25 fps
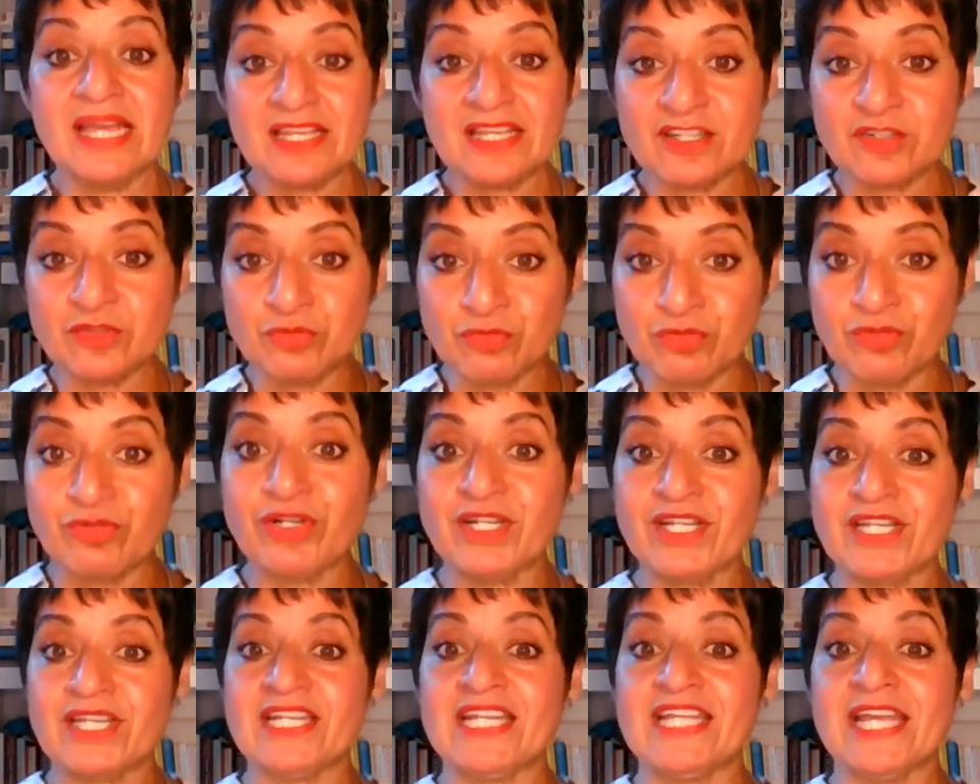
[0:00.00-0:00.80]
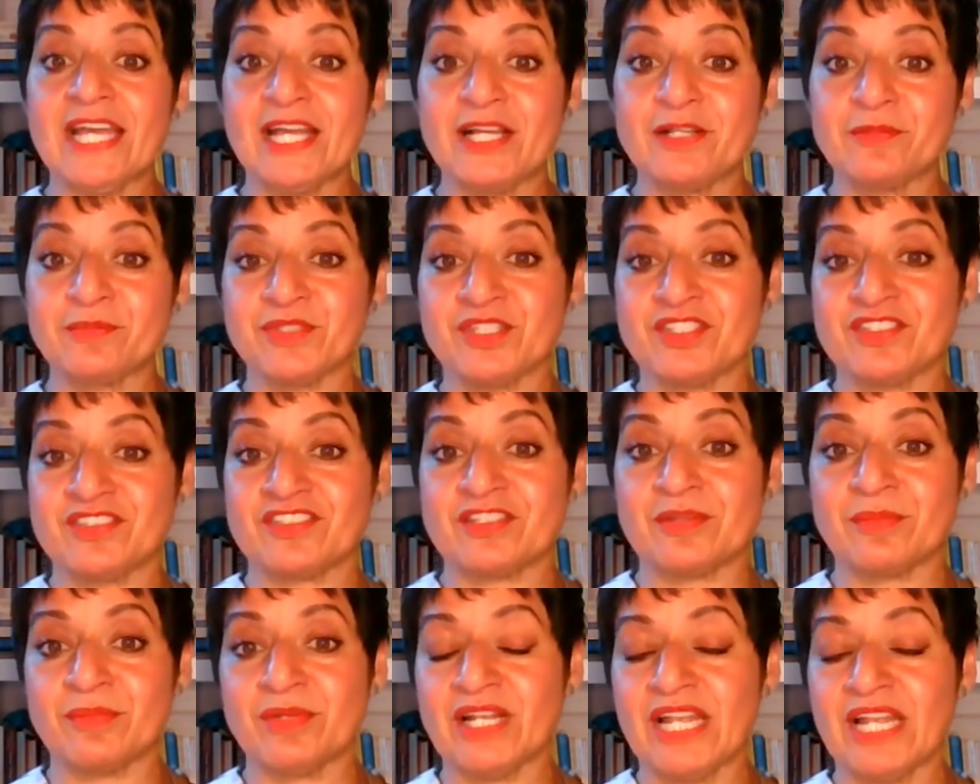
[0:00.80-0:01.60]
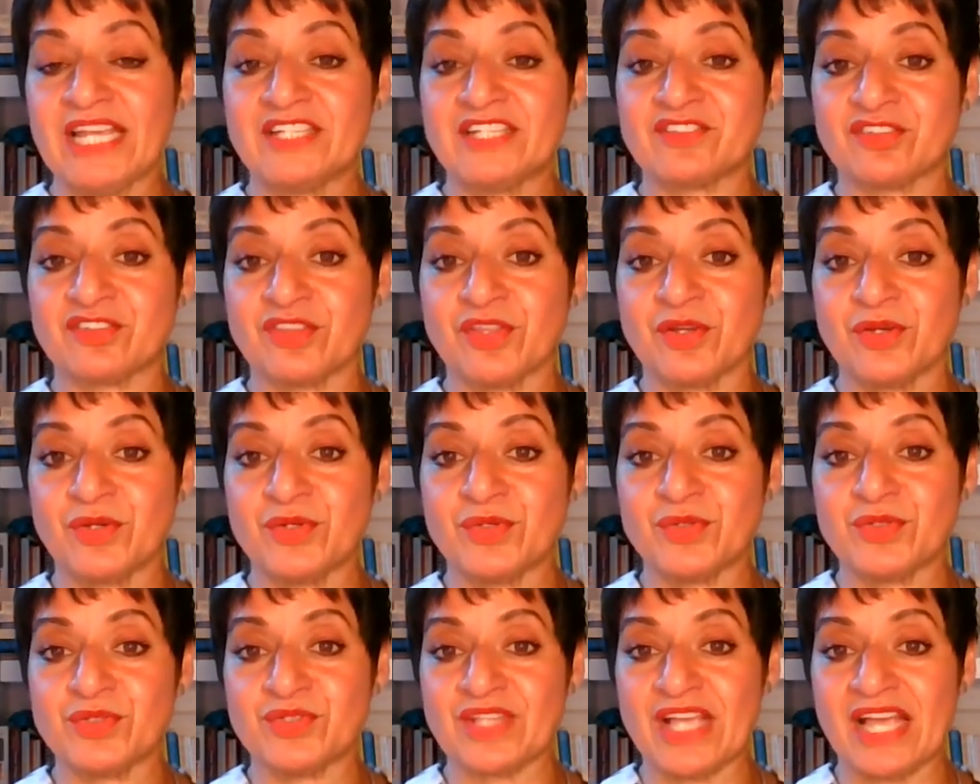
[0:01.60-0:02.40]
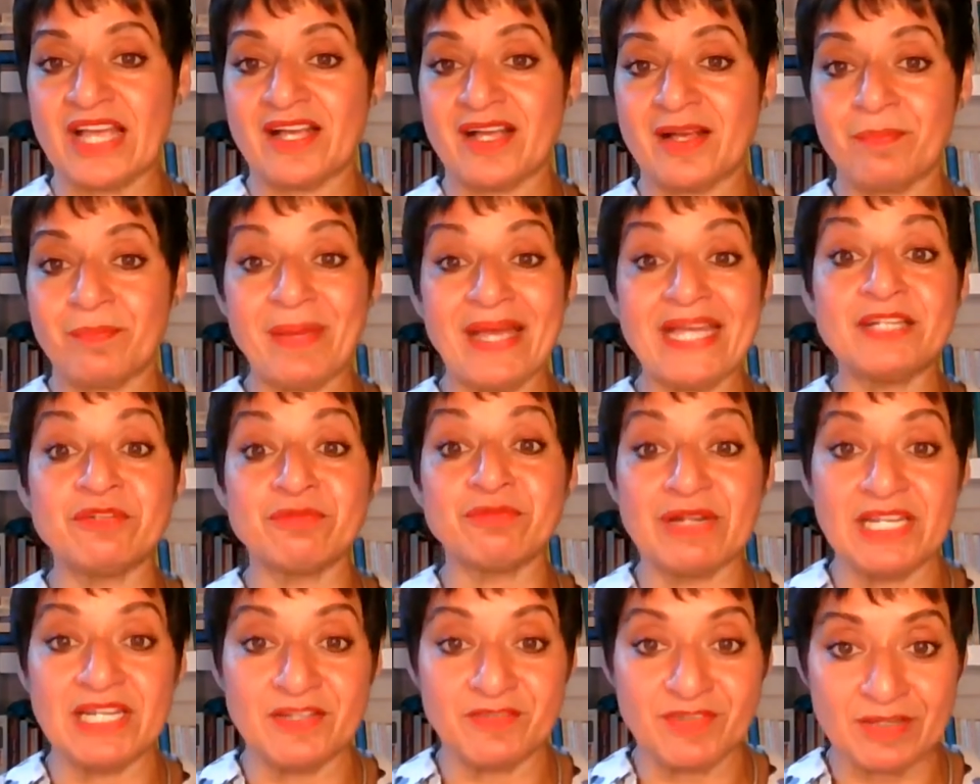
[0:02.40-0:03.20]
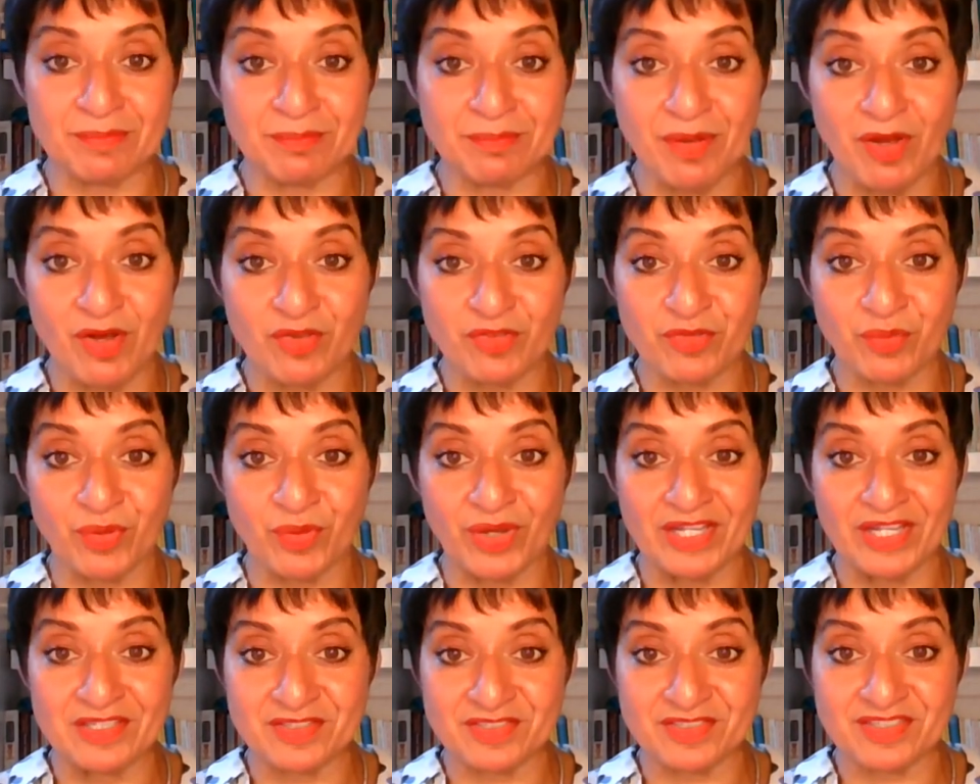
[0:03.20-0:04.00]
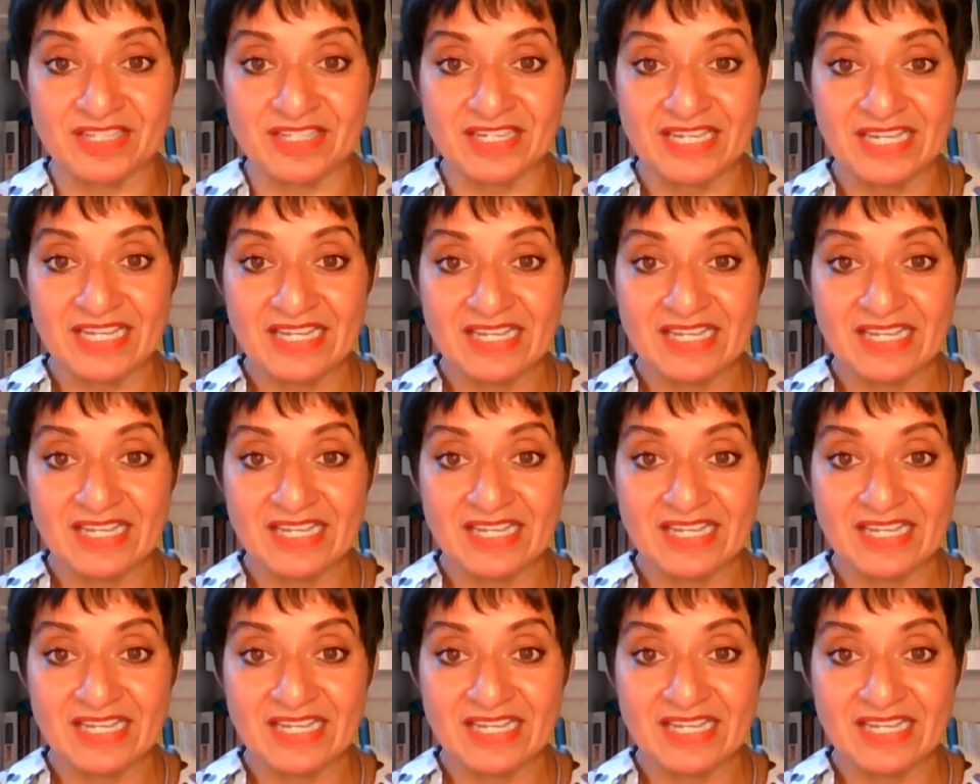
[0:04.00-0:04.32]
can really help to stimulate those pain relieving pathways.